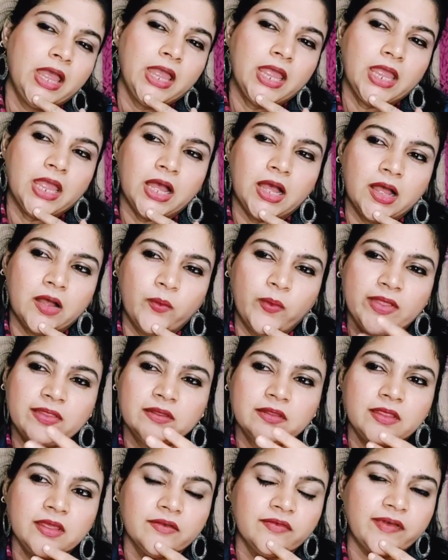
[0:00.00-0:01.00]
whether
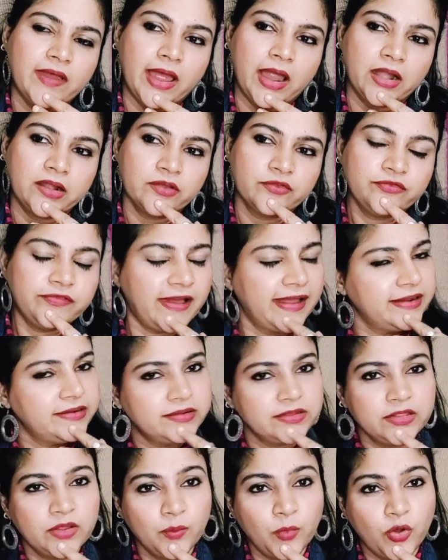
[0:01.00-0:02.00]
they've had a fight
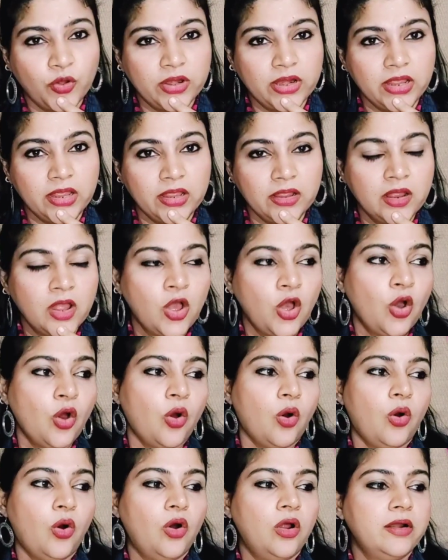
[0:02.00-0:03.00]
in the morning,
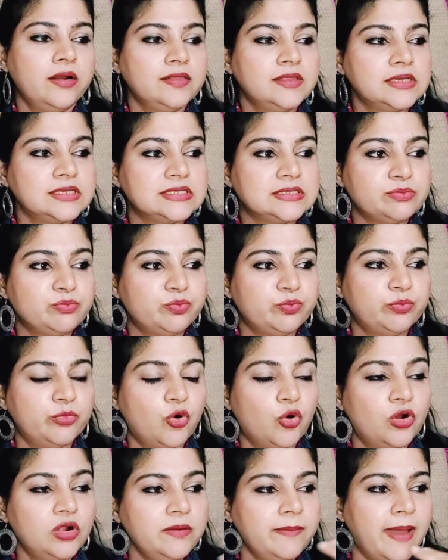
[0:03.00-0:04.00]
or this
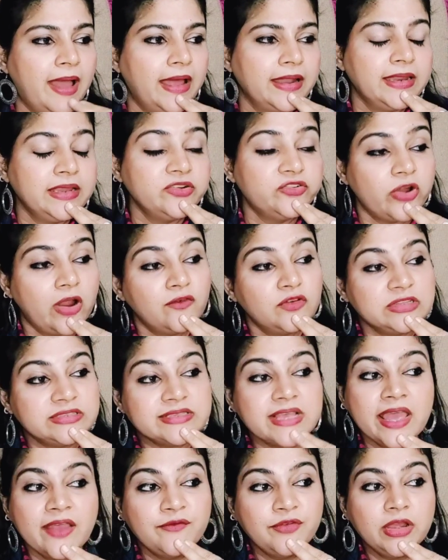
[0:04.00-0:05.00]
old man, he travels
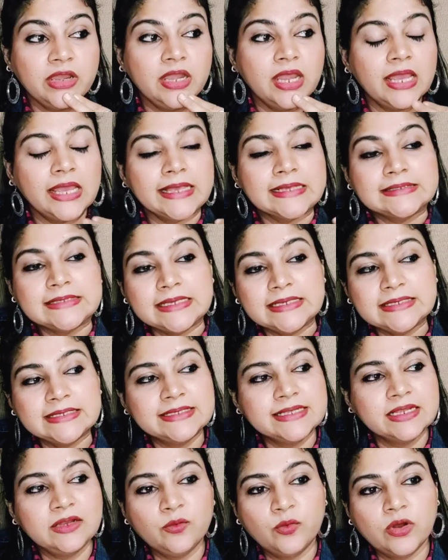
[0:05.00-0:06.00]
every day, is he
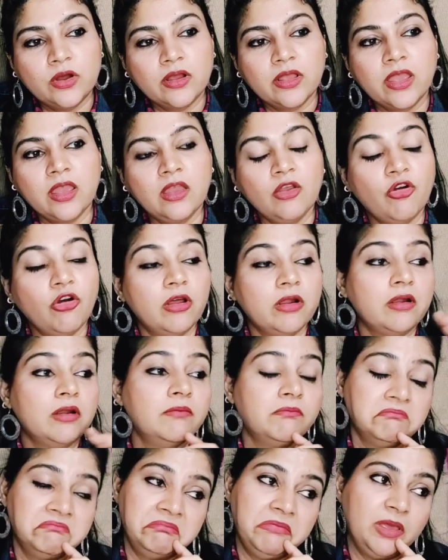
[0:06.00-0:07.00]
still working, or
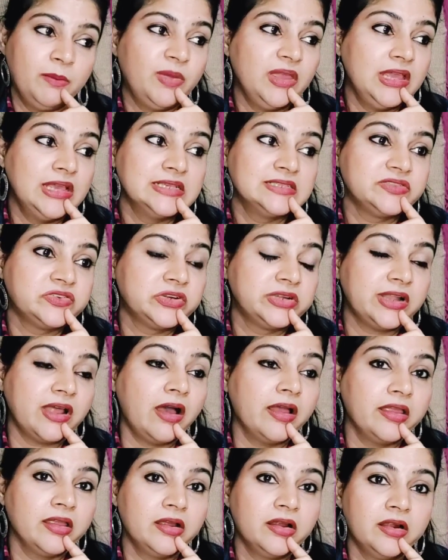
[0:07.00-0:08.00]
maybe he's
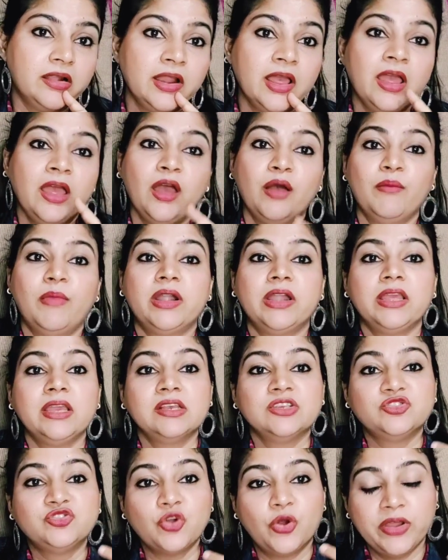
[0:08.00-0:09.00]
retired but he
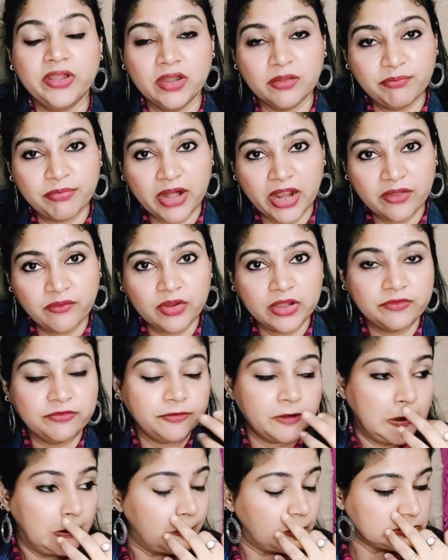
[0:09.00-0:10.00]
has joined a private
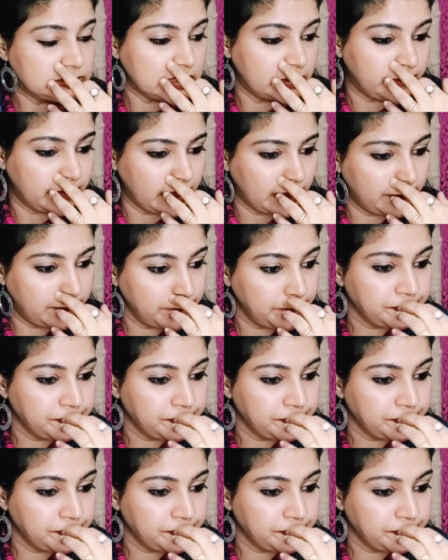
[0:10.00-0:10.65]
firm or something.